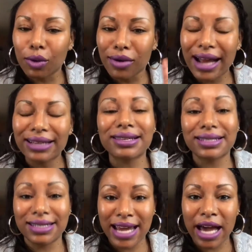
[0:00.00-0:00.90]
Write
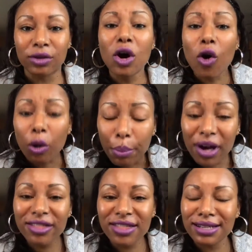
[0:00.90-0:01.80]
this down or
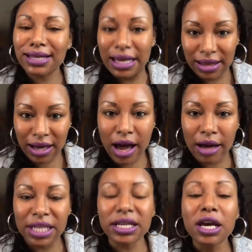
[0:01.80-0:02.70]
put this in the
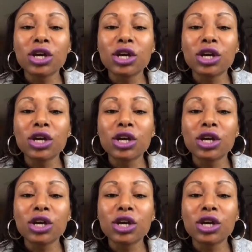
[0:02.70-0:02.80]
comments.